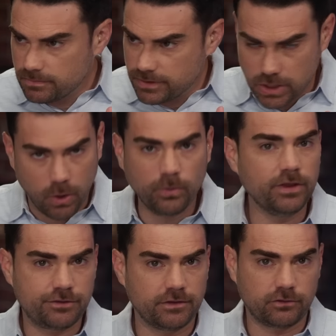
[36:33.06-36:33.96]
the
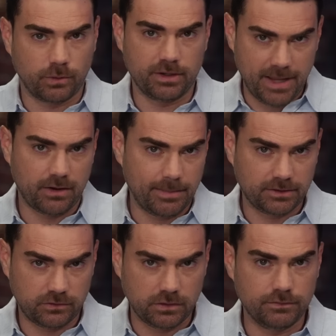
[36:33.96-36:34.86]
only thing that's going to matter
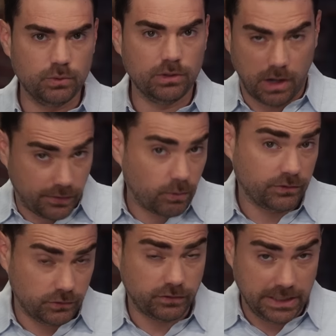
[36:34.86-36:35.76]
about this interview are the
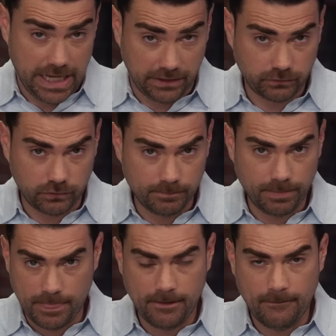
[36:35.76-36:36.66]
questions that he asks.
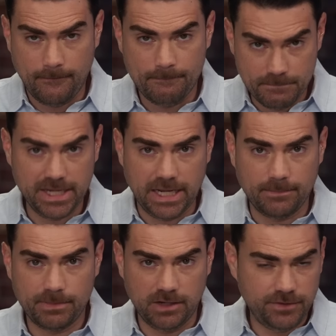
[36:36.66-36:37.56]

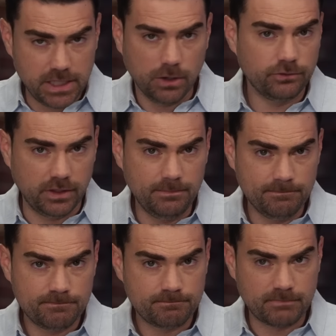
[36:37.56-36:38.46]
Meaning that if he goes in
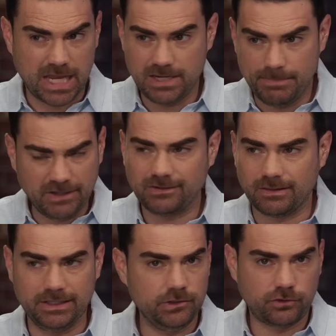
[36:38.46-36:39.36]
and he
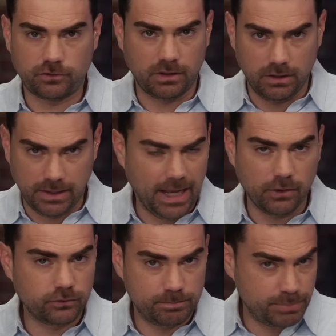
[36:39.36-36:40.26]
basically just
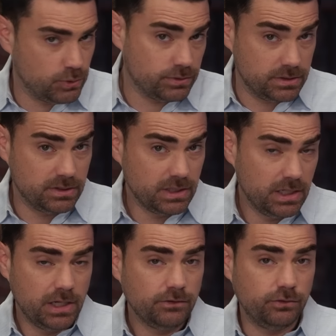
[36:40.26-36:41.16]
allows Putin
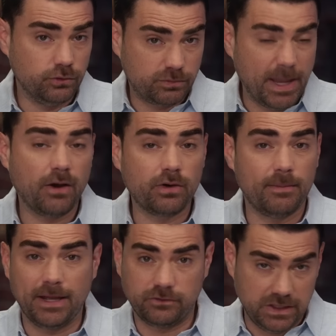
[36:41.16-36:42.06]
to spout
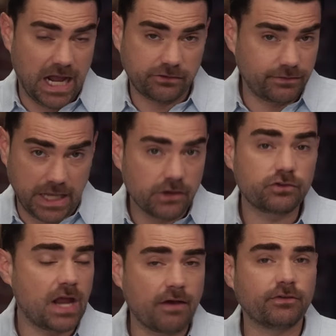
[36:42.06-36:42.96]
about
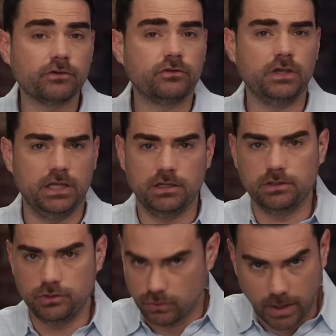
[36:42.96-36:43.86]
denazification efforts
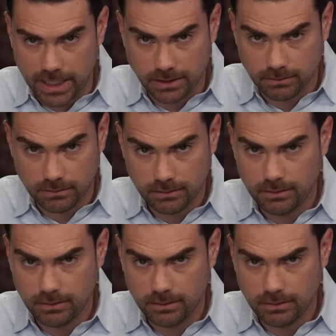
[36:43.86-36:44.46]
in Ukraine